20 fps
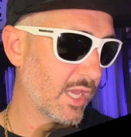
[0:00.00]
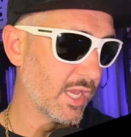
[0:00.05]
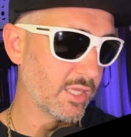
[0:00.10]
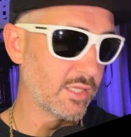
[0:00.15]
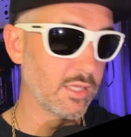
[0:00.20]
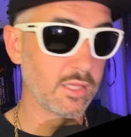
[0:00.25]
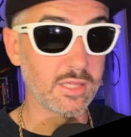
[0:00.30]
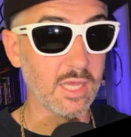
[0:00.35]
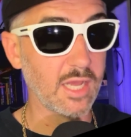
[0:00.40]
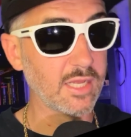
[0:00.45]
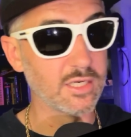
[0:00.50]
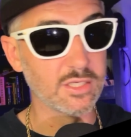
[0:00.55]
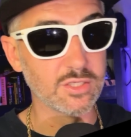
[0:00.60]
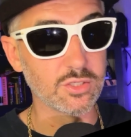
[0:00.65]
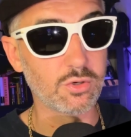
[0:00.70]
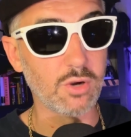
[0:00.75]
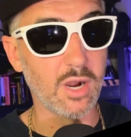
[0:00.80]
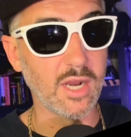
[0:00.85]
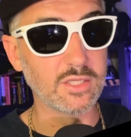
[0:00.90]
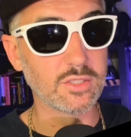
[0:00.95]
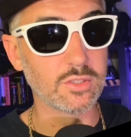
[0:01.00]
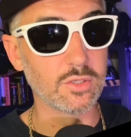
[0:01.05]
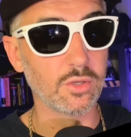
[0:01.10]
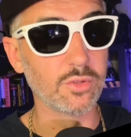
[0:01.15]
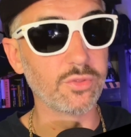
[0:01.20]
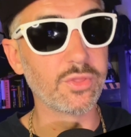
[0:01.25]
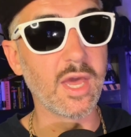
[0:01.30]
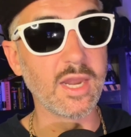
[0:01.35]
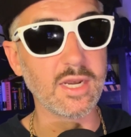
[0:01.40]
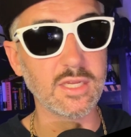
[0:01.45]
That is a great song.
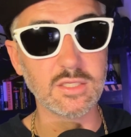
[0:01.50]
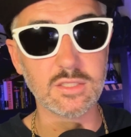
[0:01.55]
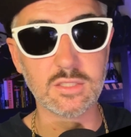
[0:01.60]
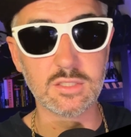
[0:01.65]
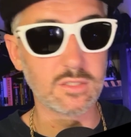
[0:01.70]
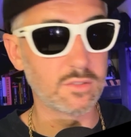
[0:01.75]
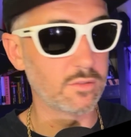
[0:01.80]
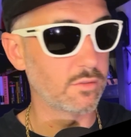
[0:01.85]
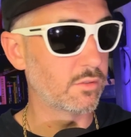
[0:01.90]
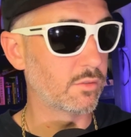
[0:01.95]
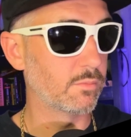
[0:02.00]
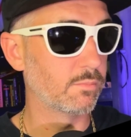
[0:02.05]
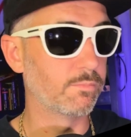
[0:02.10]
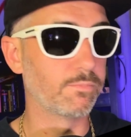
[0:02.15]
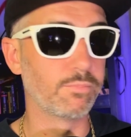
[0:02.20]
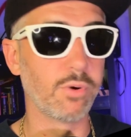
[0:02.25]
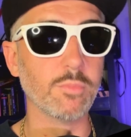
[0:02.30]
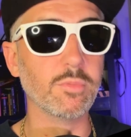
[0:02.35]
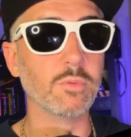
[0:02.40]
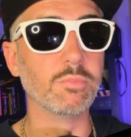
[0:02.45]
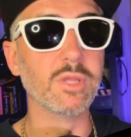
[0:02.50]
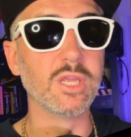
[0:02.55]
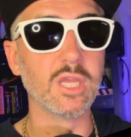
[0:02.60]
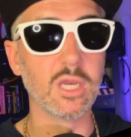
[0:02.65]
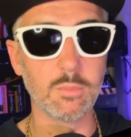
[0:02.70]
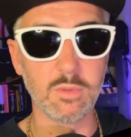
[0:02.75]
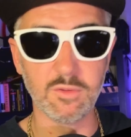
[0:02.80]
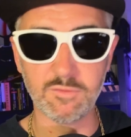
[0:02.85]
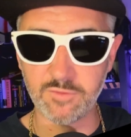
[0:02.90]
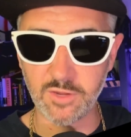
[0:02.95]
That is probably going to
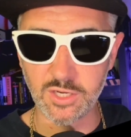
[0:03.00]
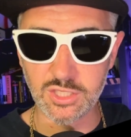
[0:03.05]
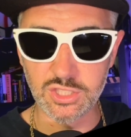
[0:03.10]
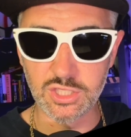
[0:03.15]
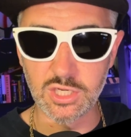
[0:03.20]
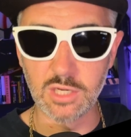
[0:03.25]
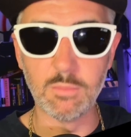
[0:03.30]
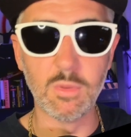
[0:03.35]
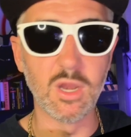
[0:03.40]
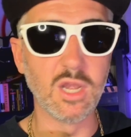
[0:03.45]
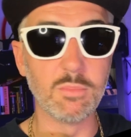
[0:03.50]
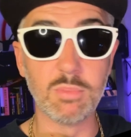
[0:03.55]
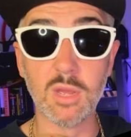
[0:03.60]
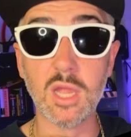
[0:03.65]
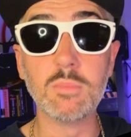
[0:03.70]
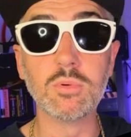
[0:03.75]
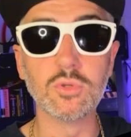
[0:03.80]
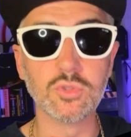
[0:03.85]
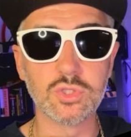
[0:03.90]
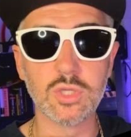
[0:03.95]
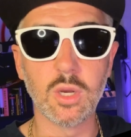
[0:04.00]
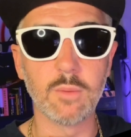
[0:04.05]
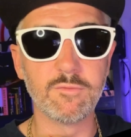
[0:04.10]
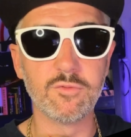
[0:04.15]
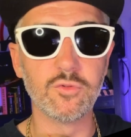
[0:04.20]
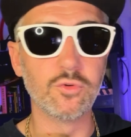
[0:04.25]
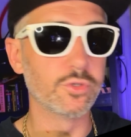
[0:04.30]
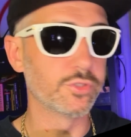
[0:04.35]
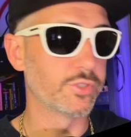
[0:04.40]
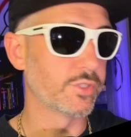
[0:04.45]
be featured in many people's top
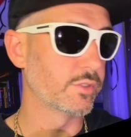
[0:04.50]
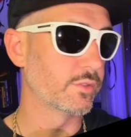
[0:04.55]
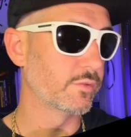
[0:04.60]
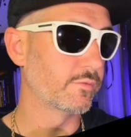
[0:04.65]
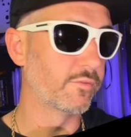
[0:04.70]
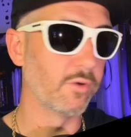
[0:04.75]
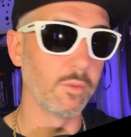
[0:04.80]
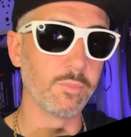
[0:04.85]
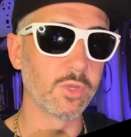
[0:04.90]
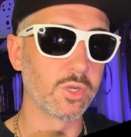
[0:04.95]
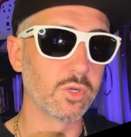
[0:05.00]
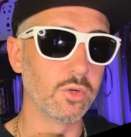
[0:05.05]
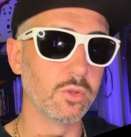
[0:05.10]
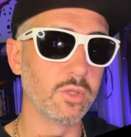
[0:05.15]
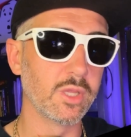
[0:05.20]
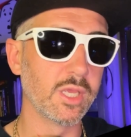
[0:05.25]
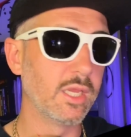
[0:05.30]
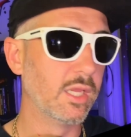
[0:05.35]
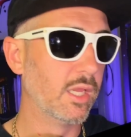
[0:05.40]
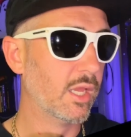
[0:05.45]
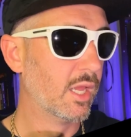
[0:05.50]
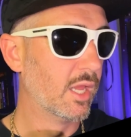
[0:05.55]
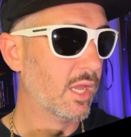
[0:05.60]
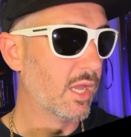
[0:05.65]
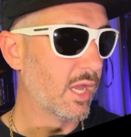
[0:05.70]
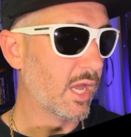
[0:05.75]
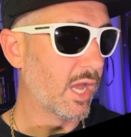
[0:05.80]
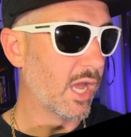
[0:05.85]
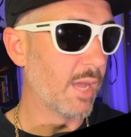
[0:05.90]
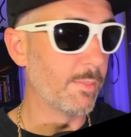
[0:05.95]
4s from The Calling,
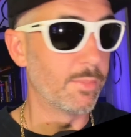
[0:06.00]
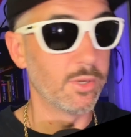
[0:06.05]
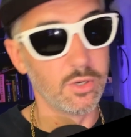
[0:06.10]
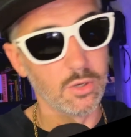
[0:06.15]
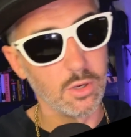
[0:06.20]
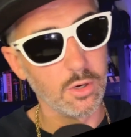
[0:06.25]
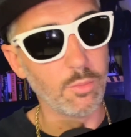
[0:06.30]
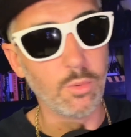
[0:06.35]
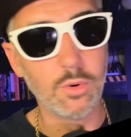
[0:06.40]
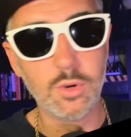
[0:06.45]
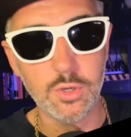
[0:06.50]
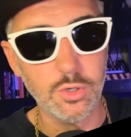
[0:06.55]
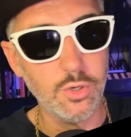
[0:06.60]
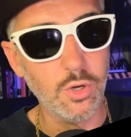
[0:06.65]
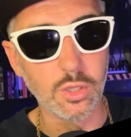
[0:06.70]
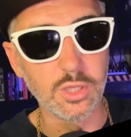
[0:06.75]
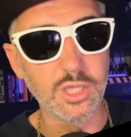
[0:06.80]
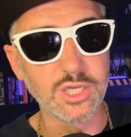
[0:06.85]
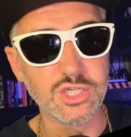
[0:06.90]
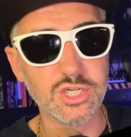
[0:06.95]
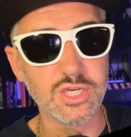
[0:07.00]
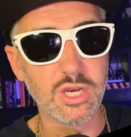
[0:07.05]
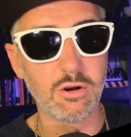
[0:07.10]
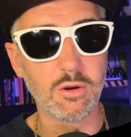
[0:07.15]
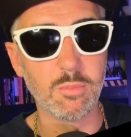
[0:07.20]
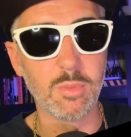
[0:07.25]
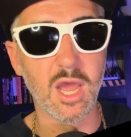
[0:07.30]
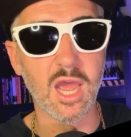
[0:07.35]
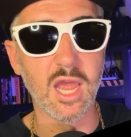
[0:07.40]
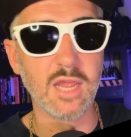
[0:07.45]
but not Legendary
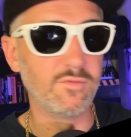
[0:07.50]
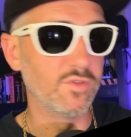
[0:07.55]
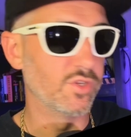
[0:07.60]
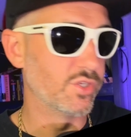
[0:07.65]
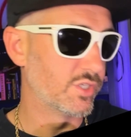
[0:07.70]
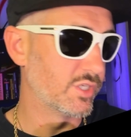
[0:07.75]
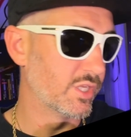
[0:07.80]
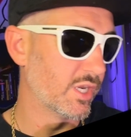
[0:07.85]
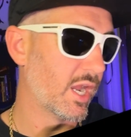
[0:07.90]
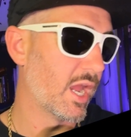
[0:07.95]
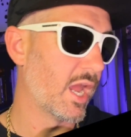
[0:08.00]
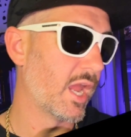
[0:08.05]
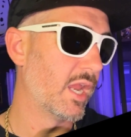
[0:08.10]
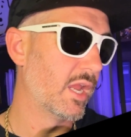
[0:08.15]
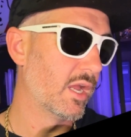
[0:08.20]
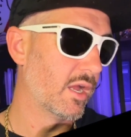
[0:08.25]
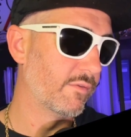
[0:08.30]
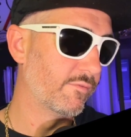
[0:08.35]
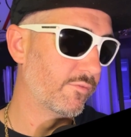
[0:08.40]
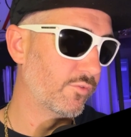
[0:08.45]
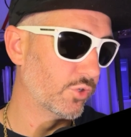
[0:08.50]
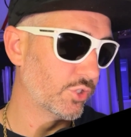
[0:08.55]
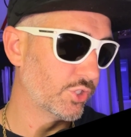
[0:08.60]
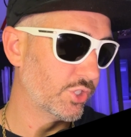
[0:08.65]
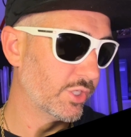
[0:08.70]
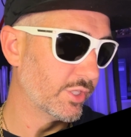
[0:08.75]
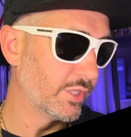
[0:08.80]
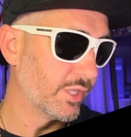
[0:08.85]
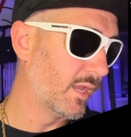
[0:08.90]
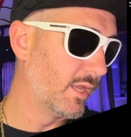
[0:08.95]
Behaviours today,
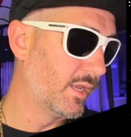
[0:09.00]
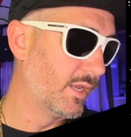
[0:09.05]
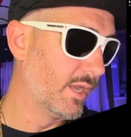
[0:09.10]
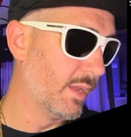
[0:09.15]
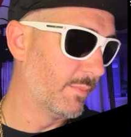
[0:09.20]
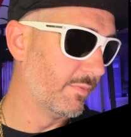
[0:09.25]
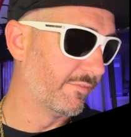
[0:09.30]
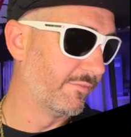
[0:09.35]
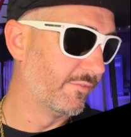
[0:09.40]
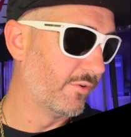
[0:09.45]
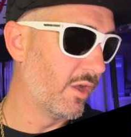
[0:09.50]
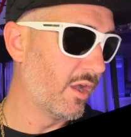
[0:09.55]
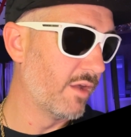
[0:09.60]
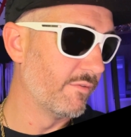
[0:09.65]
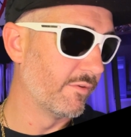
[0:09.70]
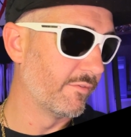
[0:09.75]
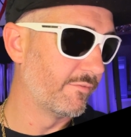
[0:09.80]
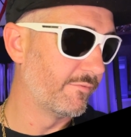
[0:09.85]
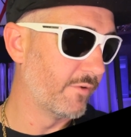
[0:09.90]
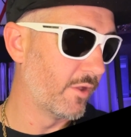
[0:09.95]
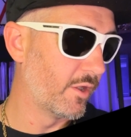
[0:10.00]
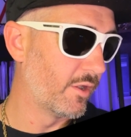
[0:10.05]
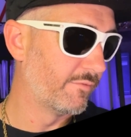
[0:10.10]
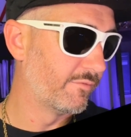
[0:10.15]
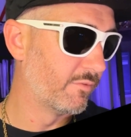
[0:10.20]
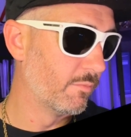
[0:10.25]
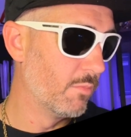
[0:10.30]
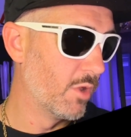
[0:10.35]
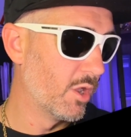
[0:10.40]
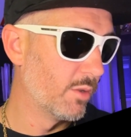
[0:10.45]
unfortunately. Number 5, a photo
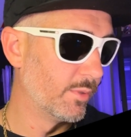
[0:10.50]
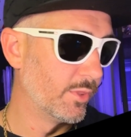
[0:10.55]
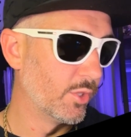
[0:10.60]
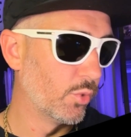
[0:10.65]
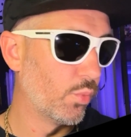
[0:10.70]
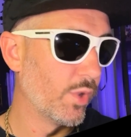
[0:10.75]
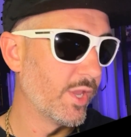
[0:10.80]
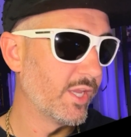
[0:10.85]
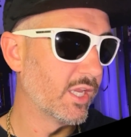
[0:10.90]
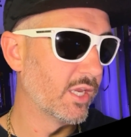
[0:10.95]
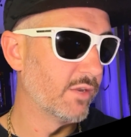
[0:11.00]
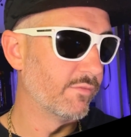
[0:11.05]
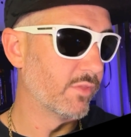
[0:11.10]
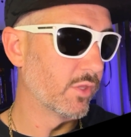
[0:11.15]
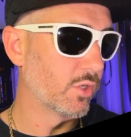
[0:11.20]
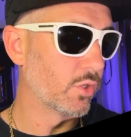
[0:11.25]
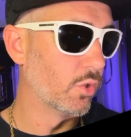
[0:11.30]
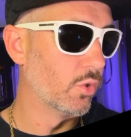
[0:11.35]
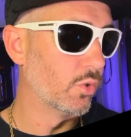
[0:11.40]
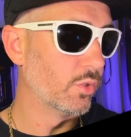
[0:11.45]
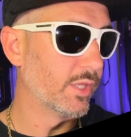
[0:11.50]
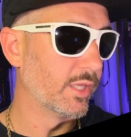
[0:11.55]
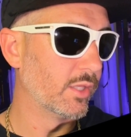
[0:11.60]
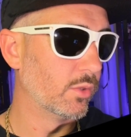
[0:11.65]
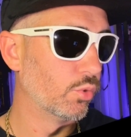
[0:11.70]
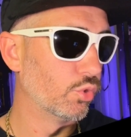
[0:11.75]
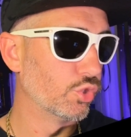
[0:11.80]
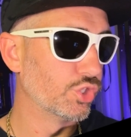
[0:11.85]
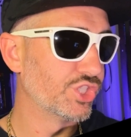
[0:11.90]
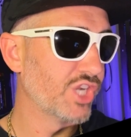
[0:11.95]
from Melbourne the weekend of The Calling
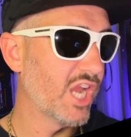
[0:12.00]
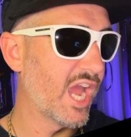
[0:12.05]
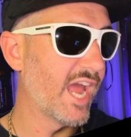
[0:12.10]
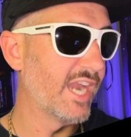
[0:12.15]
launch at